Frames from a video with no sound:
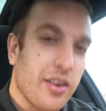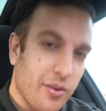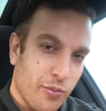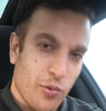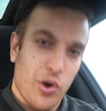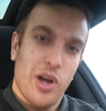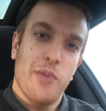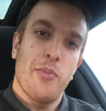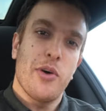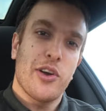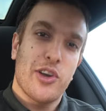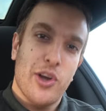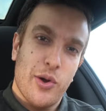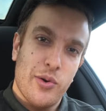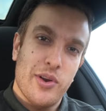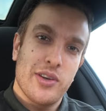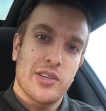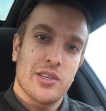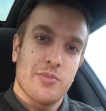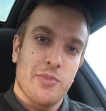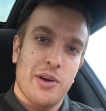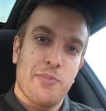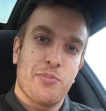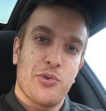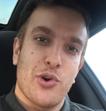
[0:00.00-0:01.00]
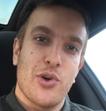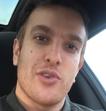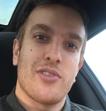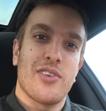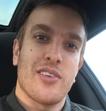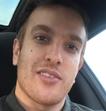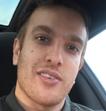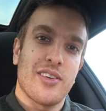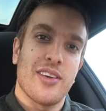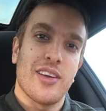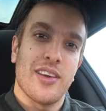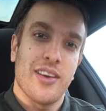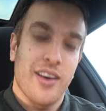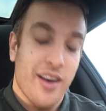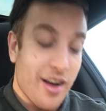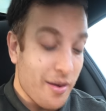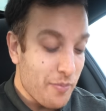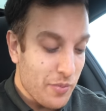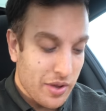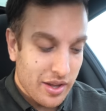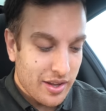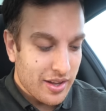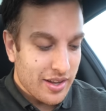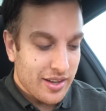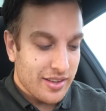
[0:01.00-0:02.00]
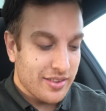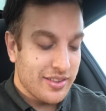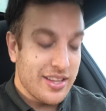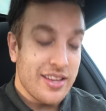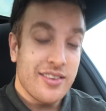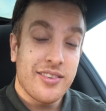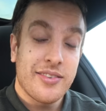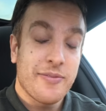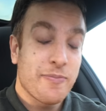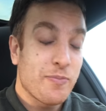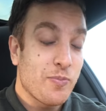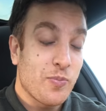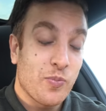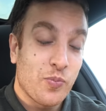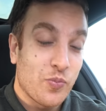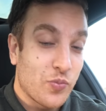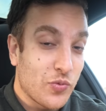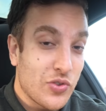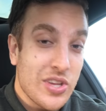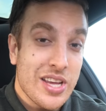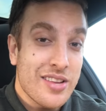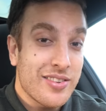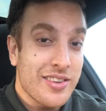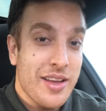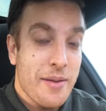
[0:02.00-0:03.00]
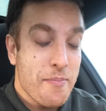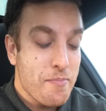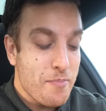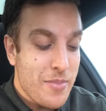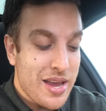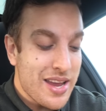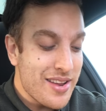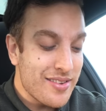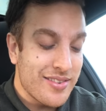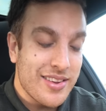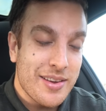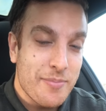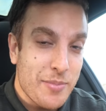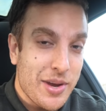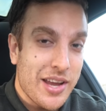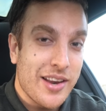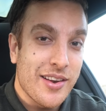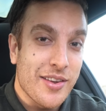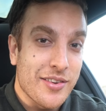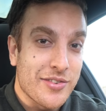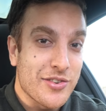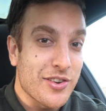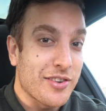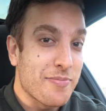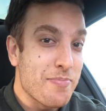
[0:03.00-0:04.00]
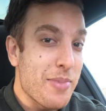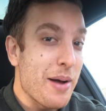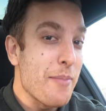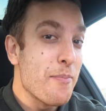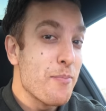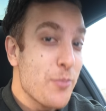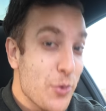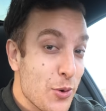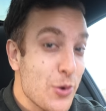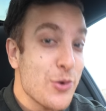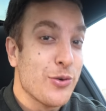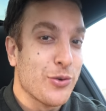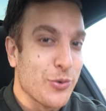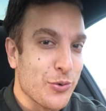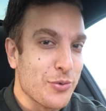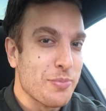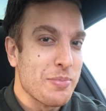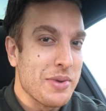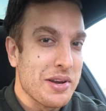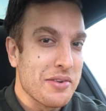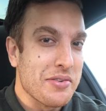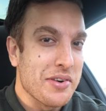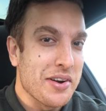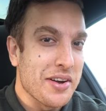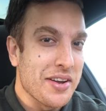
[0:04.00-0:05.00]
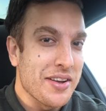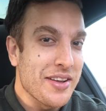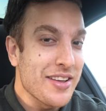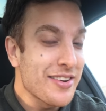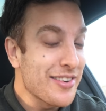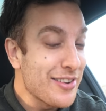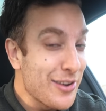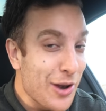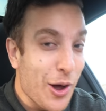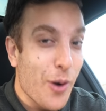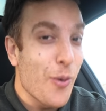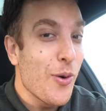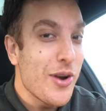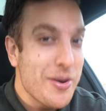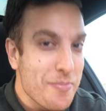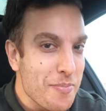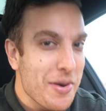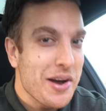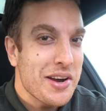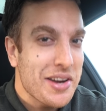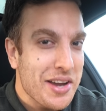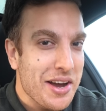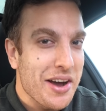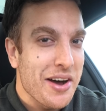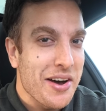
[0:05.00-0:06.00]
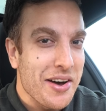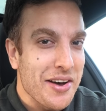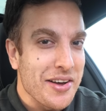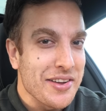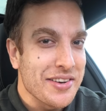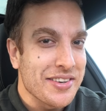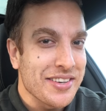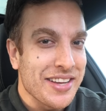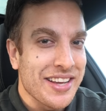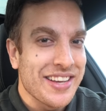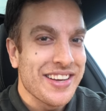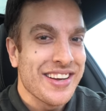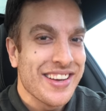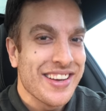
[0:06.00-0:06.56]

Why am I going into my process here? This amazing meal has just bamboozled me, right? It's lowered my guard.